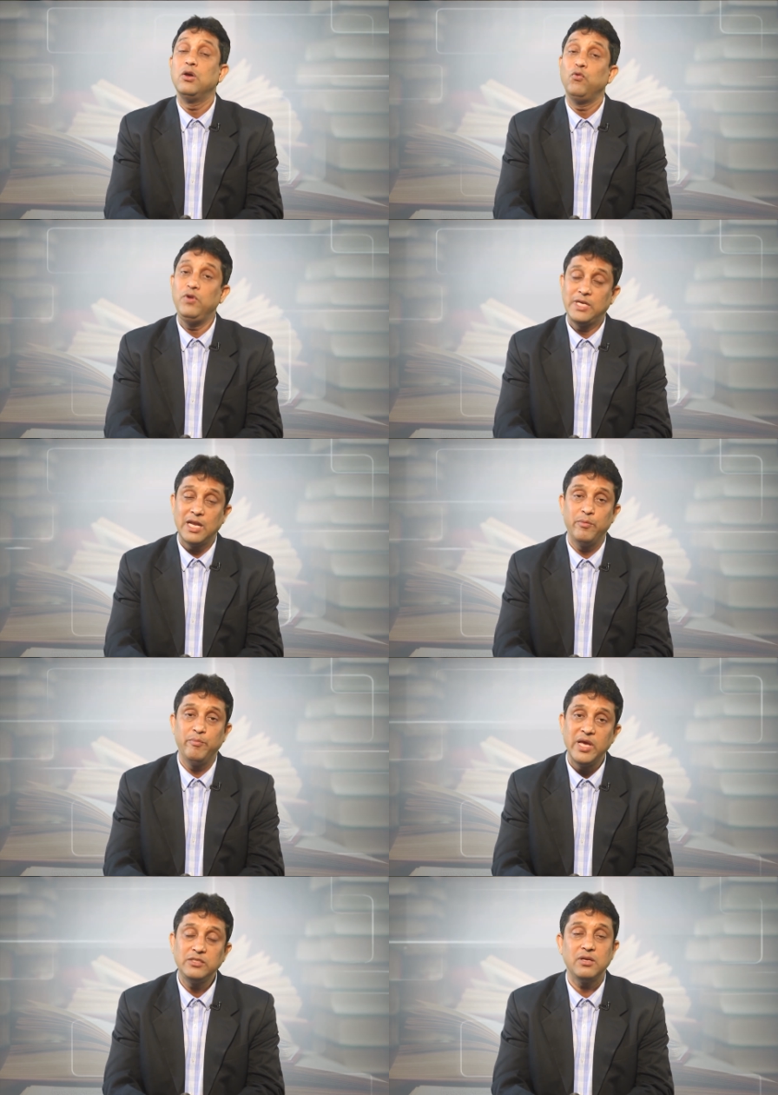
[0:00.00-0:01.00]
we can
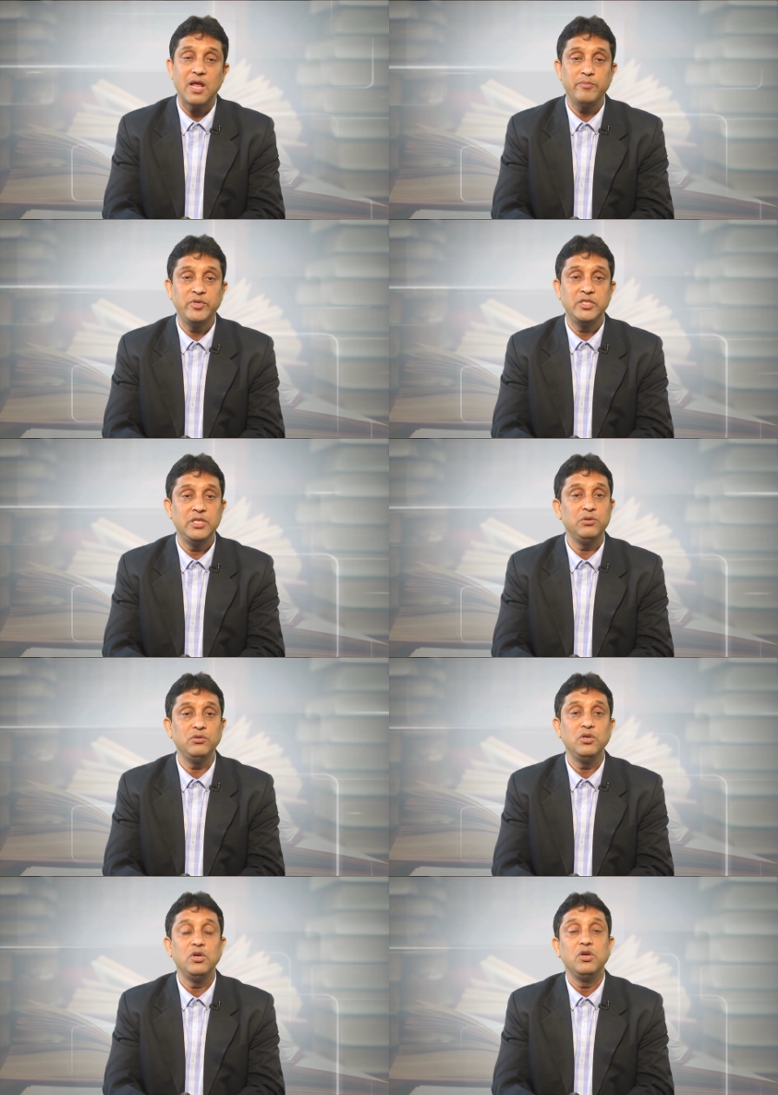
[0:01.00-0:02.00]
measure
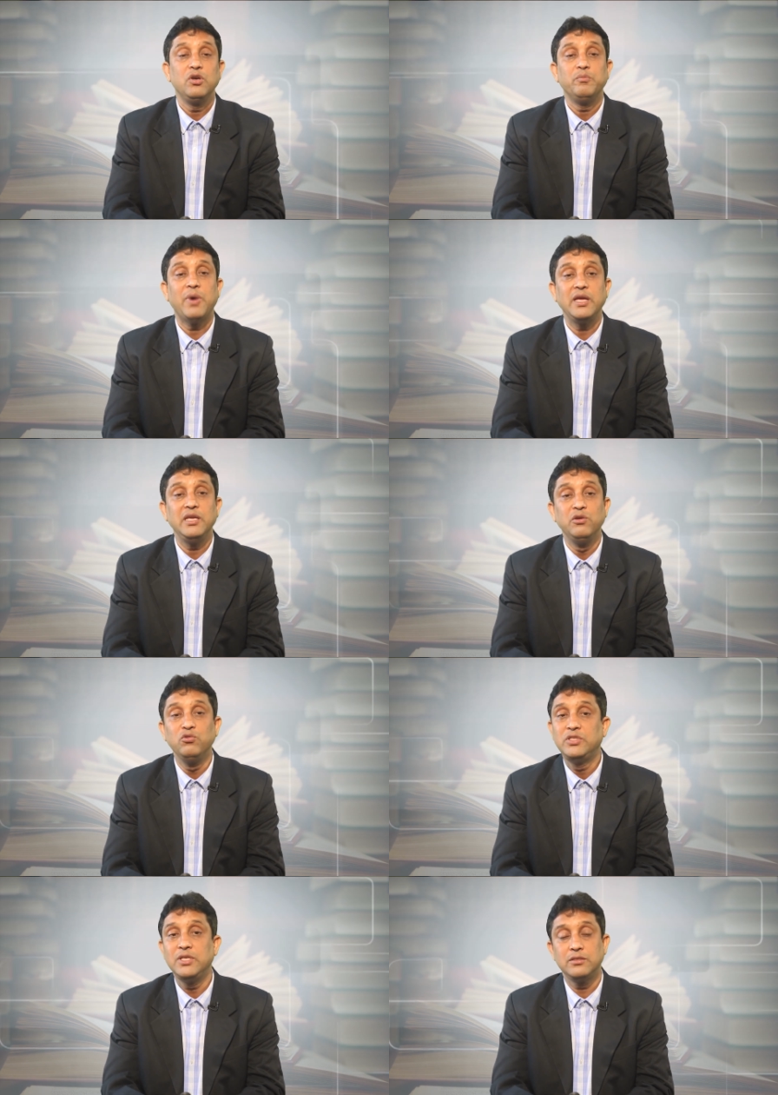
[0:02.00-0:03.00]
aptitude by
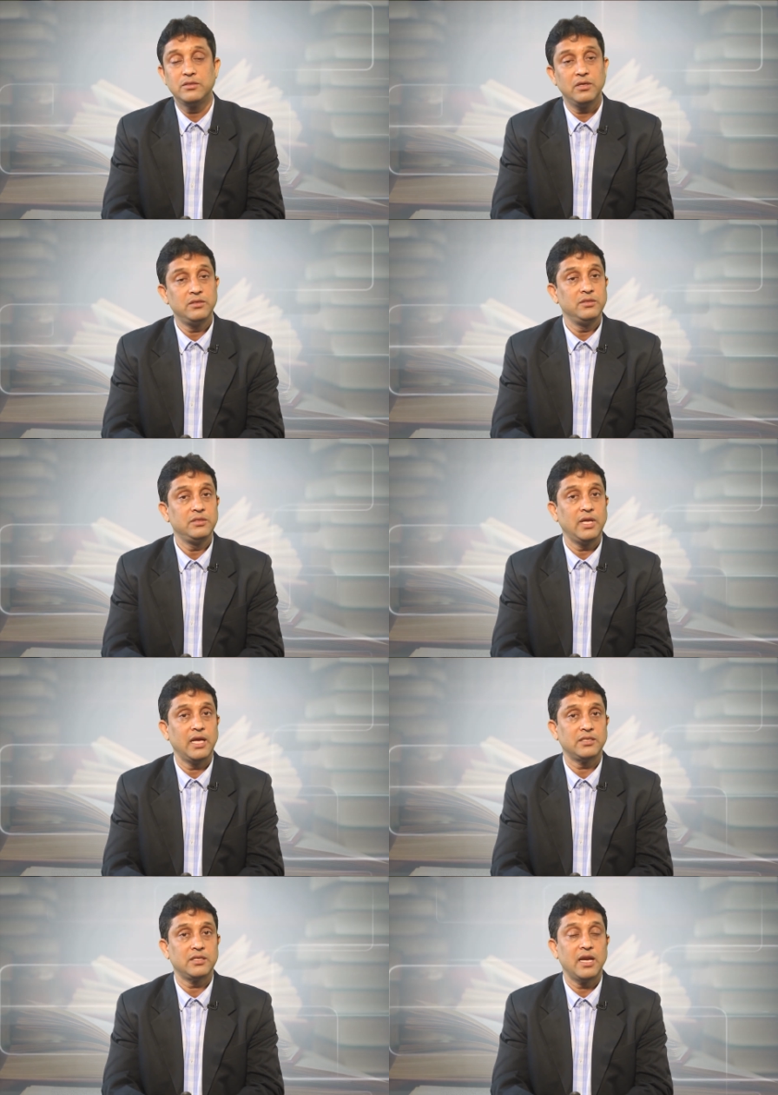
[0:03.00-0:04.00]
using certain
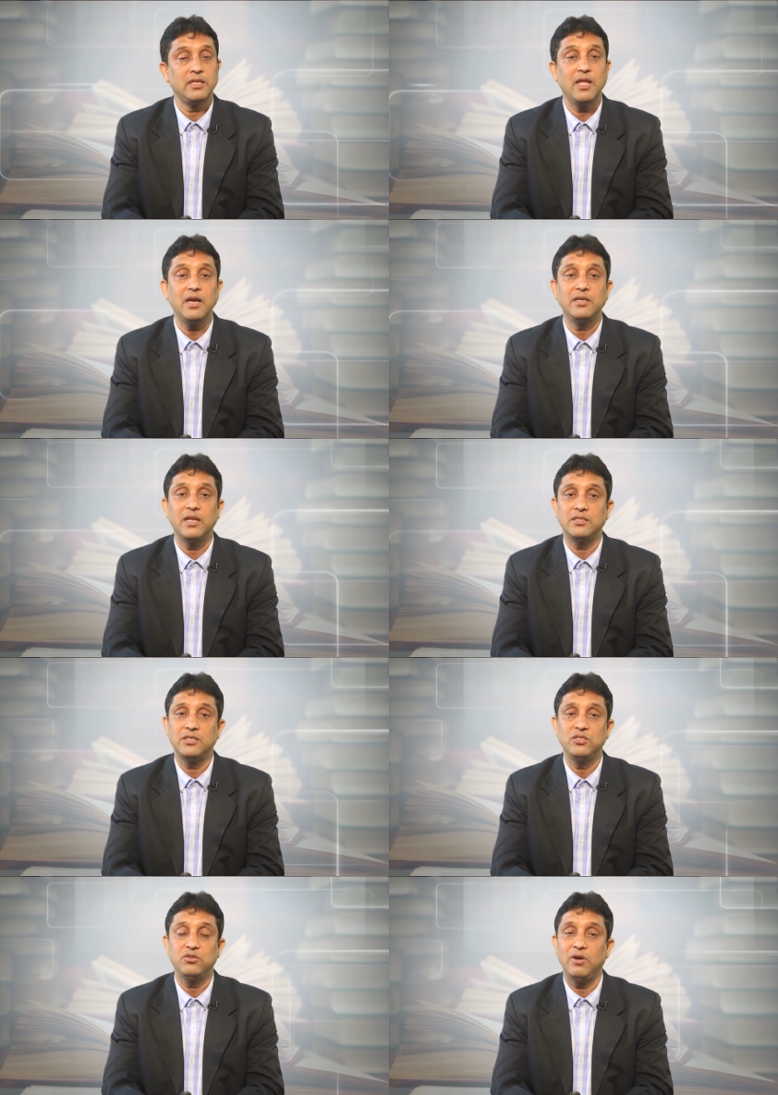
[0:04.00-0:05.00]
test, and that test
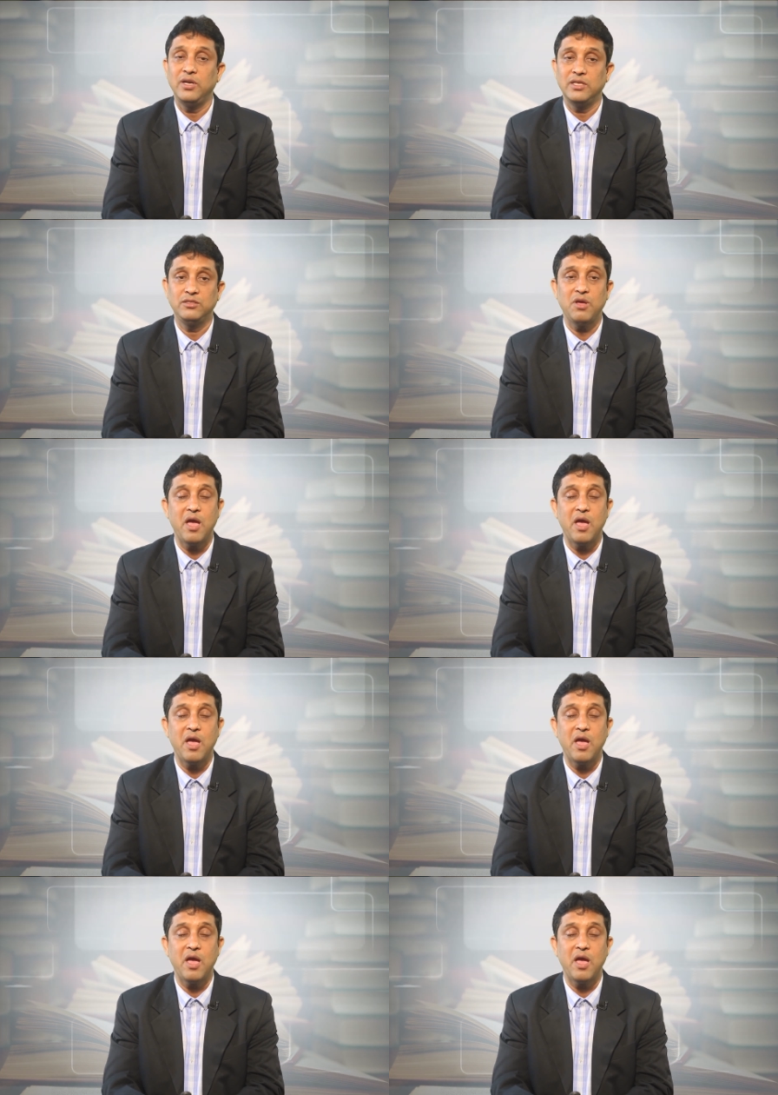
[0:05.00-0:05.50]
is called as the